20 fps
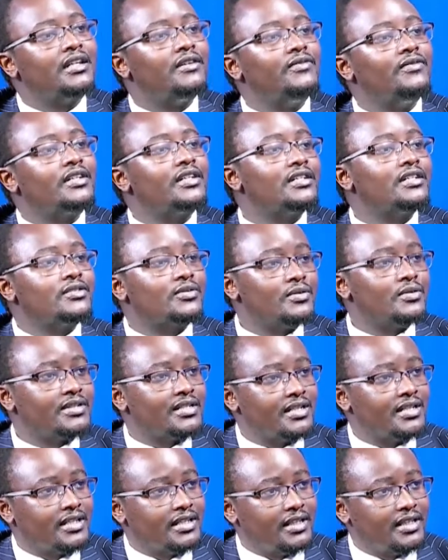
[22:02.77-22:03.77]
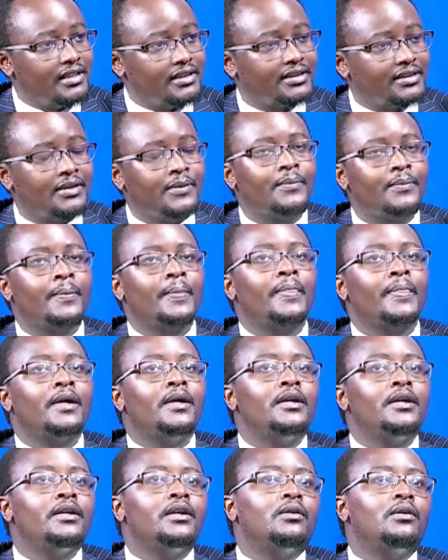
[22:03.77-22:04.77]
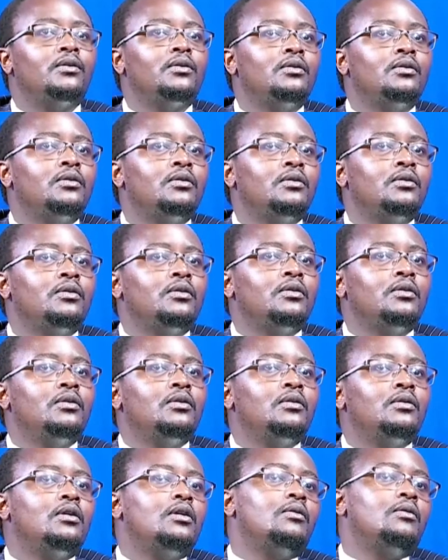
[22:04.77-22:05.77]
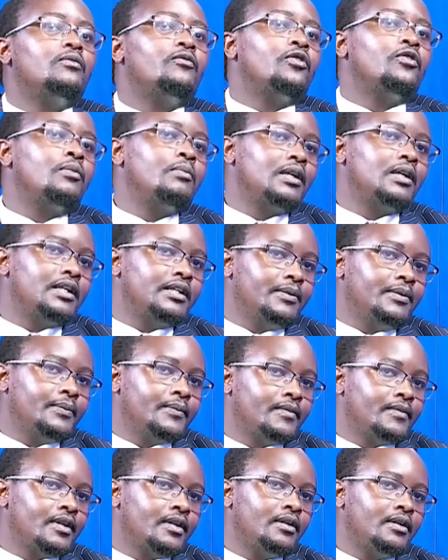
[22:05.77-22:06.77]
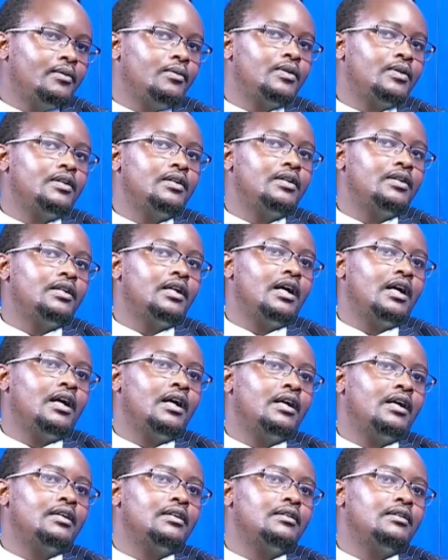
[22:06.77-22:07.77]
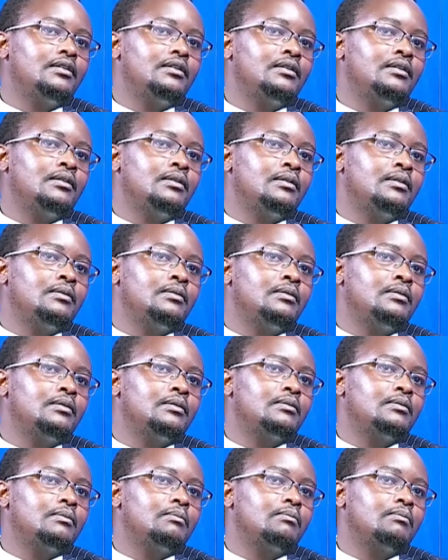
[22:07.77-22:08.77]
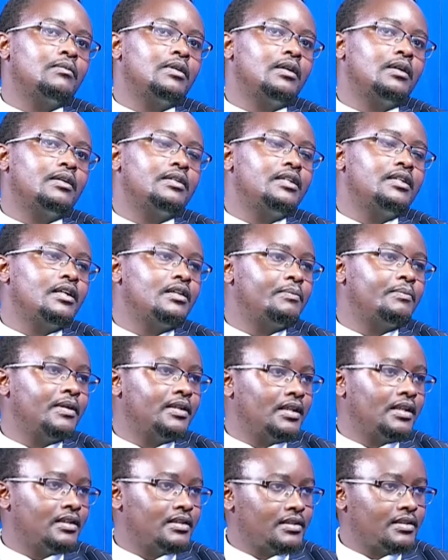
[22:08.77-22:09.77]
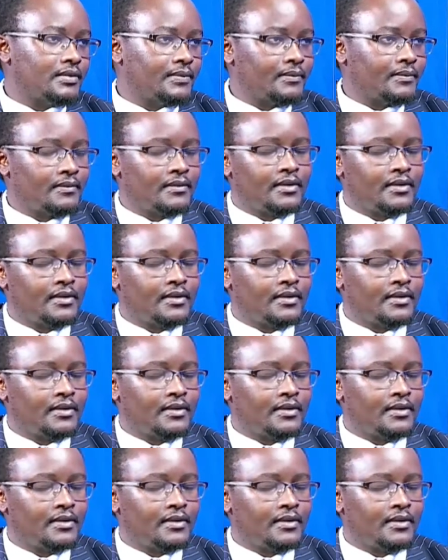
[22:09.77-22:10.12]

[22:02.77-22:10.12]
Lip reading: and there are various rules under that. Now, formerly, we had a death penalty.